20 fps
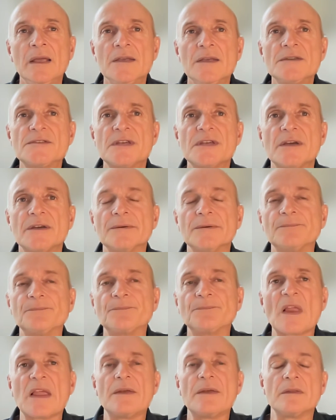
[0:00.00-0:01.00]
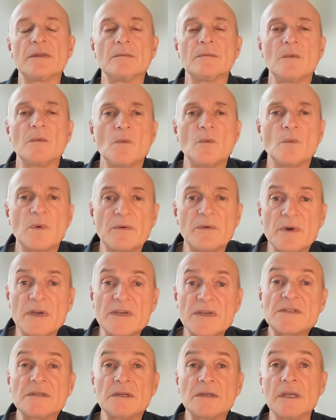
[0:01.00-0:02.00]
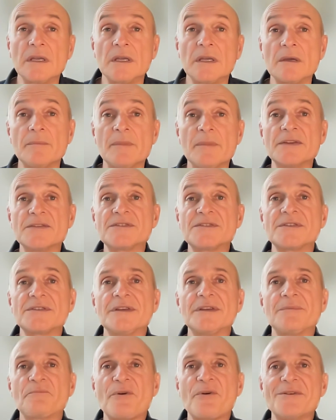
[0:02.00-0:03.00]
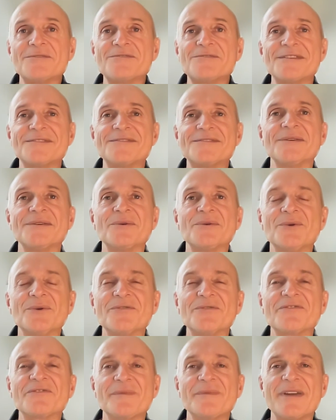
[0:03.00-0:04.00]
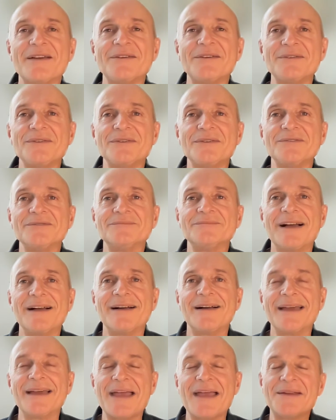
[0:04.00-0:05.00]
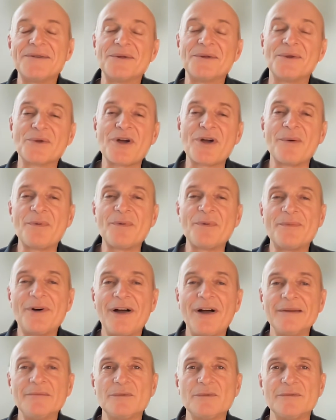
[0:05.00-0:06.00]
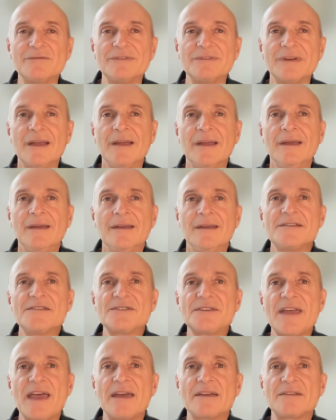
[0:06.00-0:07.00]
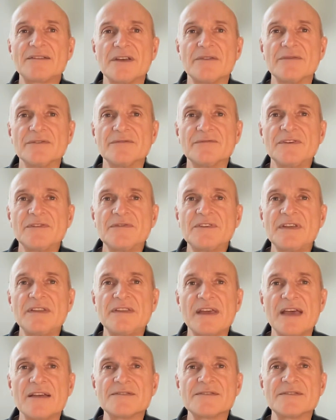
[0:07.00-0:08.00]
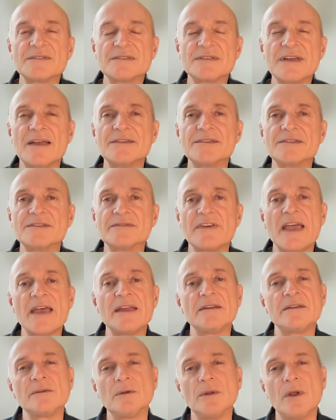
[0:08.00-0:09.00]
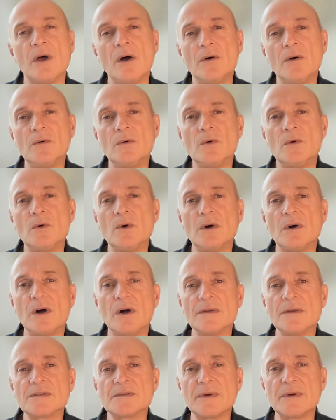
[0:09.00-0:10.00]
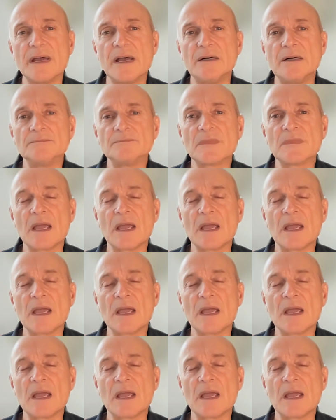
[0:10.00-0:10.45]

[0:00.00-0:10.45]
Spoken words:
So we recently commenced processing ore from our new Anthill copper mine. We've stacked over 50,000 tonnes of Anthill ore onto our